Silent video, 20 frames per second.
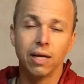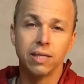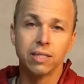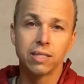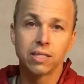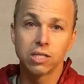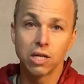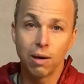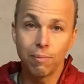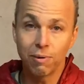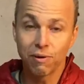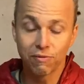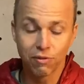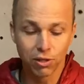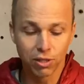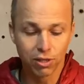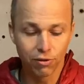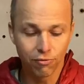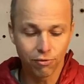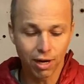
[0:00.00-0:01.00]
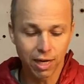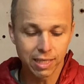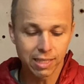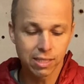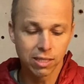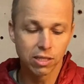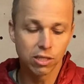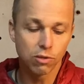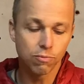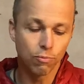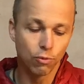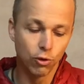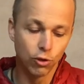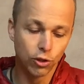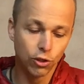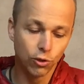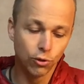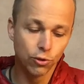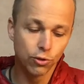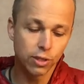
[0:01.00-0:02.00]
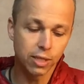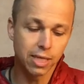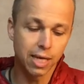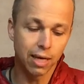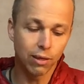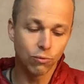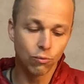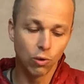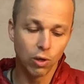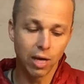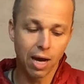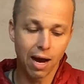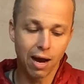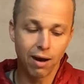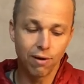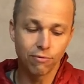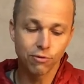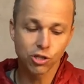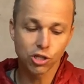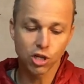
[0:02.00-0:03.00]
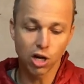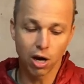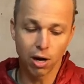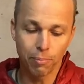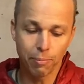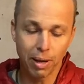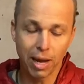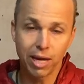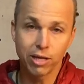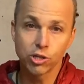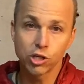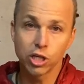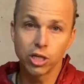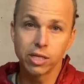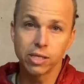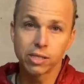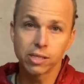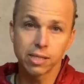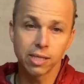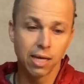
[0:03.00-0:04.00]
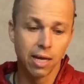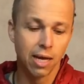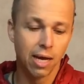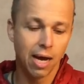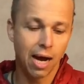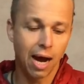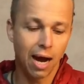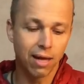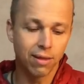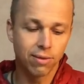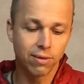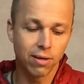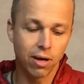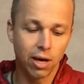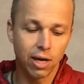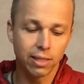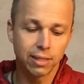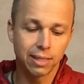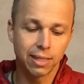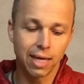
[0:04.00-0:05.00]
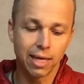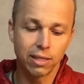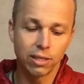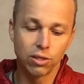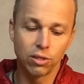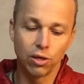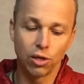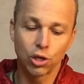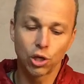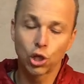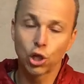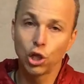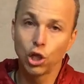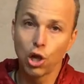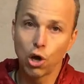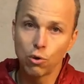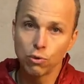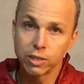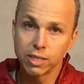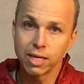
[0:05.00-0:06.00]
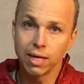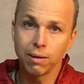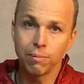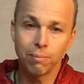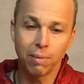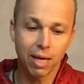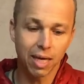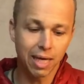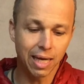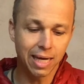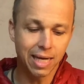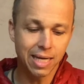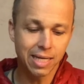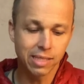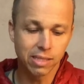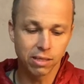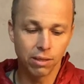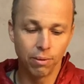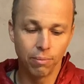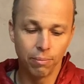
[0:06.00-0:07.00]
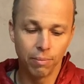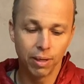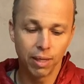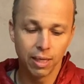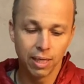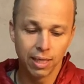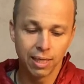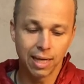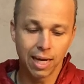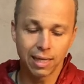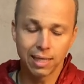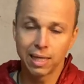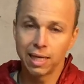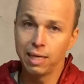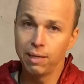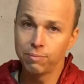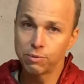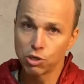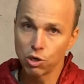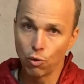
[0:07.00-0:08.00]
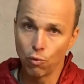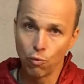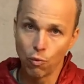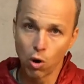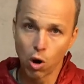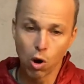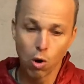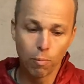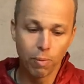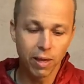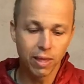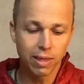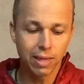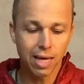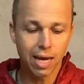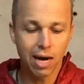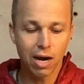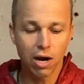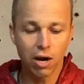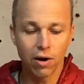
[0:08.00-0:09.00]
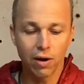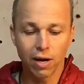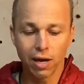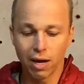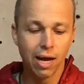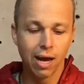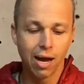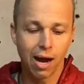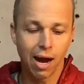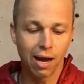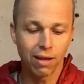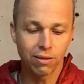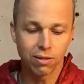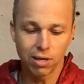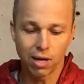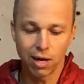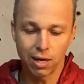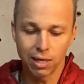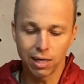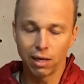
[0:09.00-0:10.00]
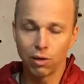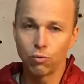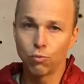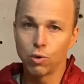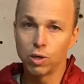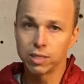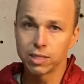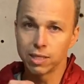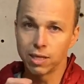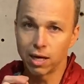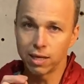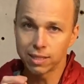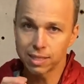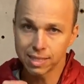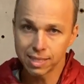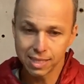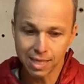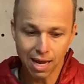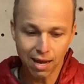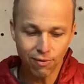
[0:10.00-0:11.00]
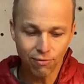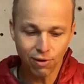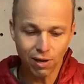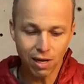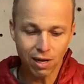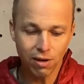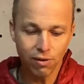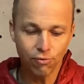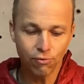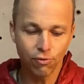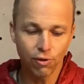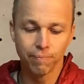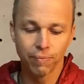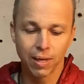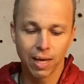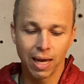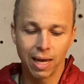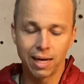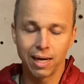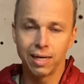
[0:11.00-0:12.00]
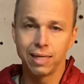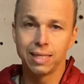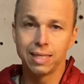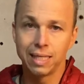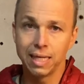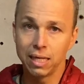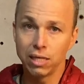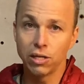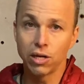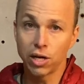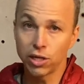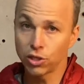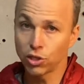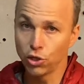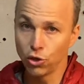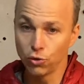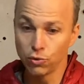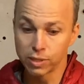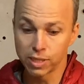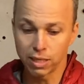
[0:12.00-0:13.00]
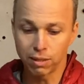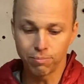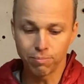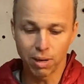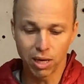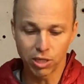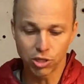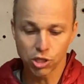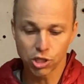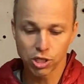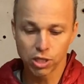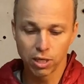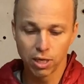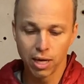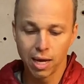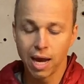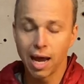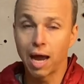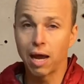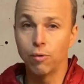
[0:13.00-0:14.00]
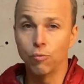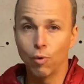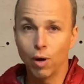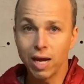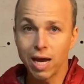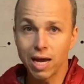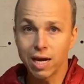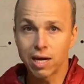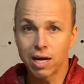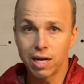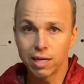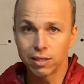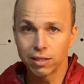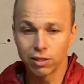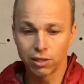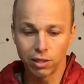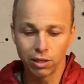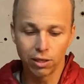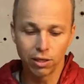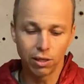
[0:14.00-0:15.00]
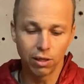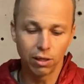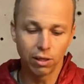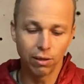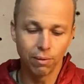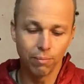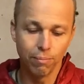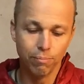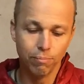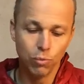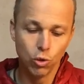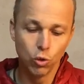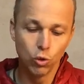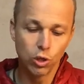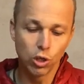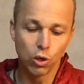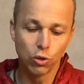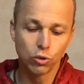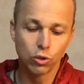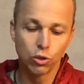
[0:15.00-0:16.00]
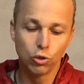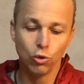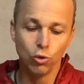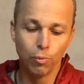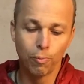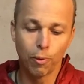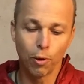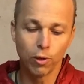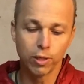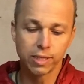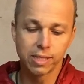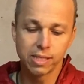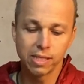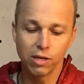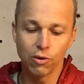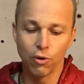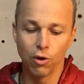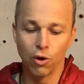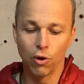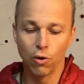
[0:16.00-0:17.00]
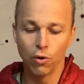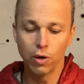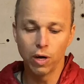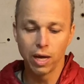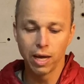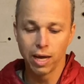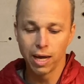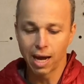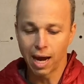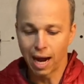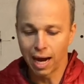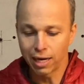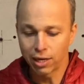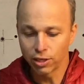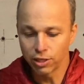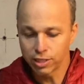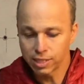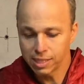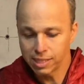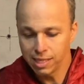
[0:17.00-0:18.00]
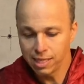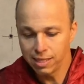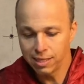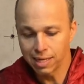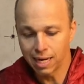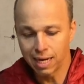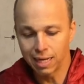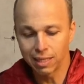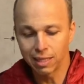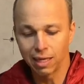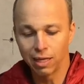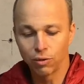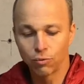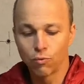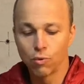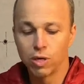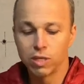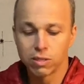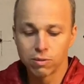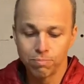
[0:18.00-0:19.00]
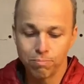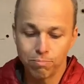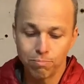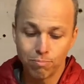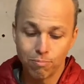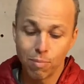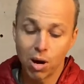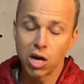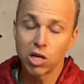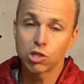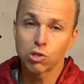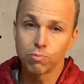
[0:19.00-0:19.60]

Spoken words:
some of the devices produced that would have sharp edges. I thought that the closing mechanism that keeps the rope in there, I thought it was not safe enough, and I did not use it much. And when I got the Mudo 2.0, I could see that it was much